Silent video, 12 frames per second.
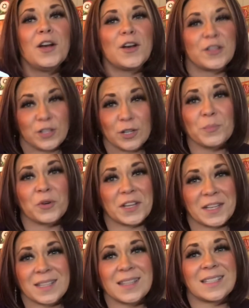They're
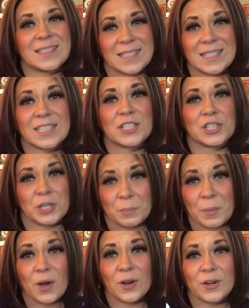breaking this addiction
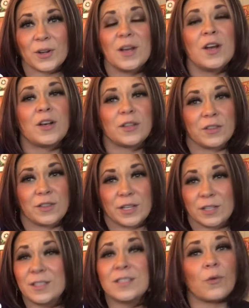apart.
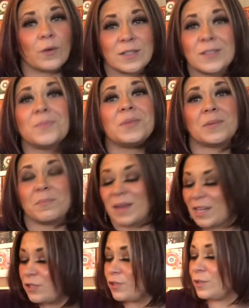There's going to be a
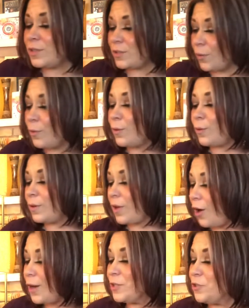major soul
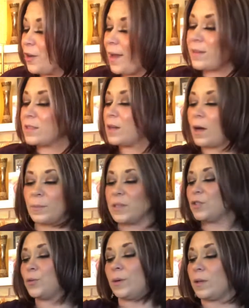contract coming
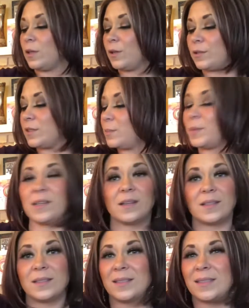to a close
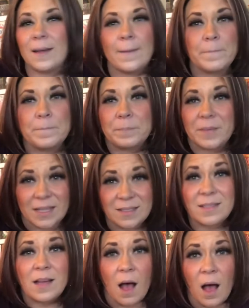because it's
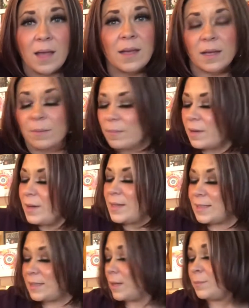time.
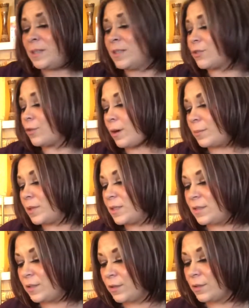Something's crumbling
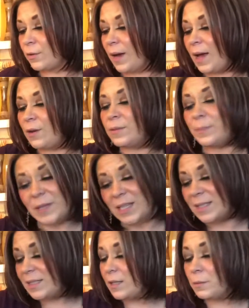to the ground
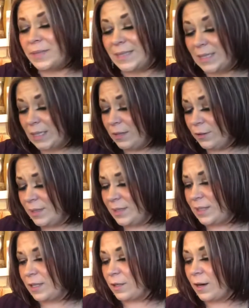because there was
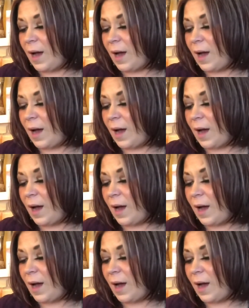secrets here.